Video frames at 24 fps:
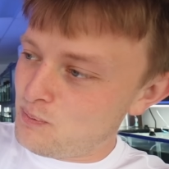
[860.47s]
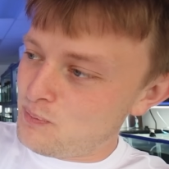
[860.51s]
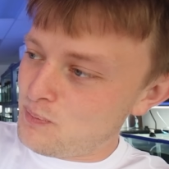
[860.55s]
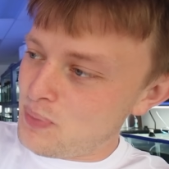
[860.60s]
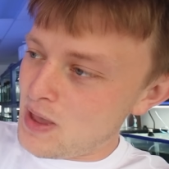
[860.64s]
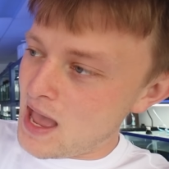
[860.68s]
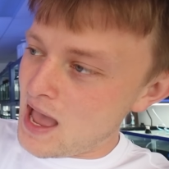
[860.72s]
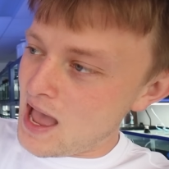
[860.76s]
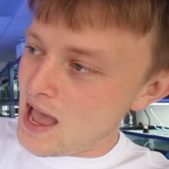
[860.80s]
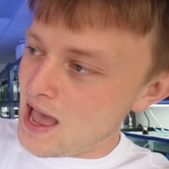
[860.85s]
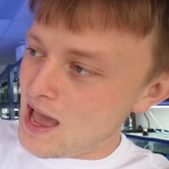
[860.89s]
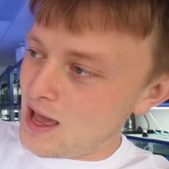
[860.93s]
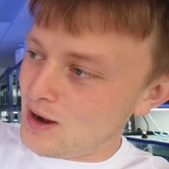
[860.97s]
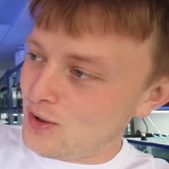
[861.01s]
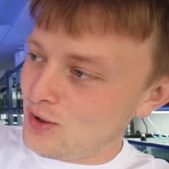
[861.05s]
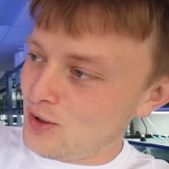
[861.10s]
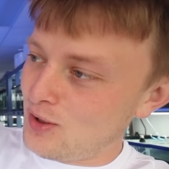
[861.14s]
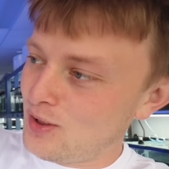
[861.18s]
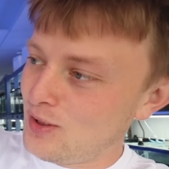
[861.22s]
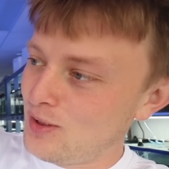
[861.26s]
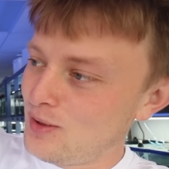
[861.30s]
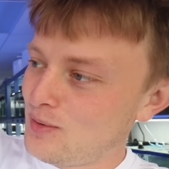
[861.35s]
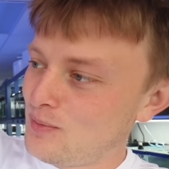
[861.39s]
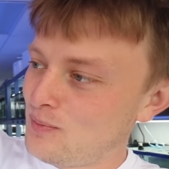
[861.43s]

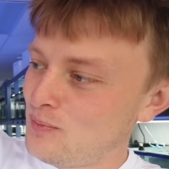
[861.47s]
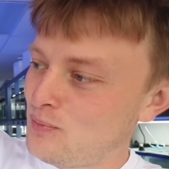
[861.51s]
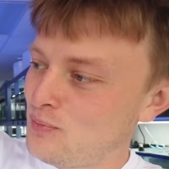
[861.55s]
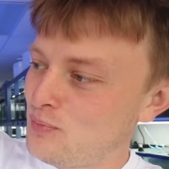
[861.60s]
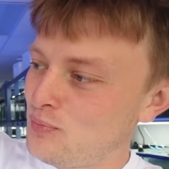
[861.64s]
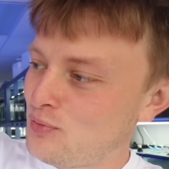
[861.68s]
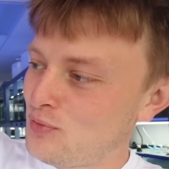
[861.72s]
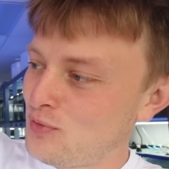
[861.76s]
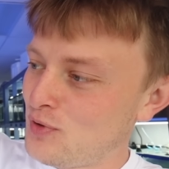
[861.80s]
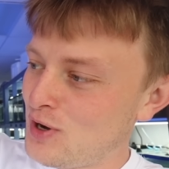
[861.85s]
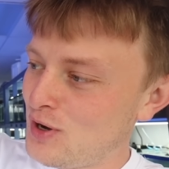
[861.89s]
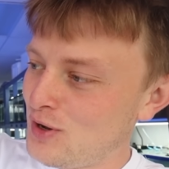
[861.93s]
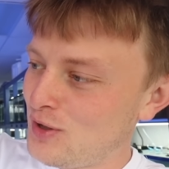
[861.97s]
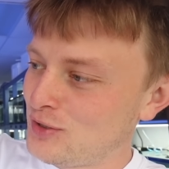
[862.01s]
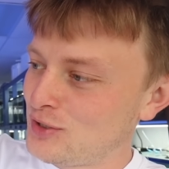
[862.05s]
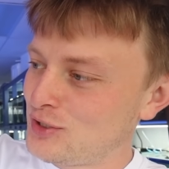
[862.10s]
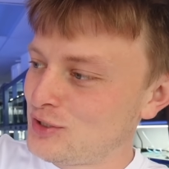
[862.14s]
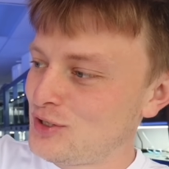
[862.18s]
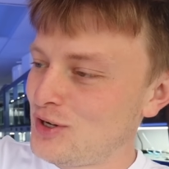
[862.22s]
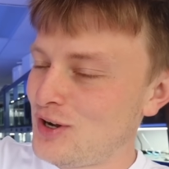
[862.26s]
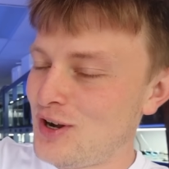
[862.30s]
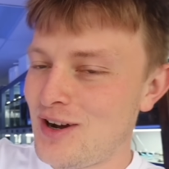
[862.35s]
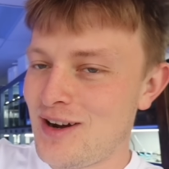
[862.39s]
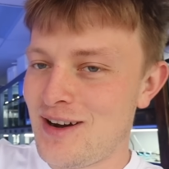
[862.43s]
paddle brittle
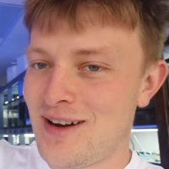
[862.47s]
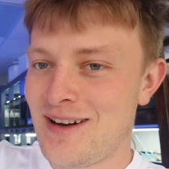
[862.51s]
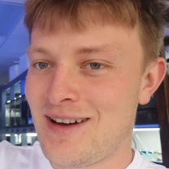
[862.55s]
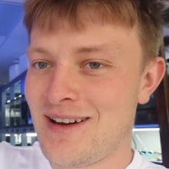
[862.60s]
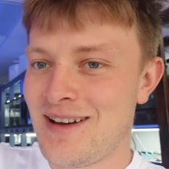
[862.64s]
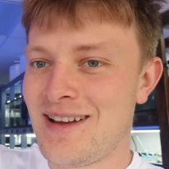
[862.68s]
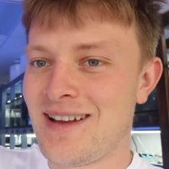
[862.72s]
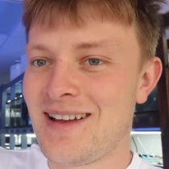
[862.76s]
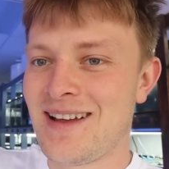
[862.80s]
star.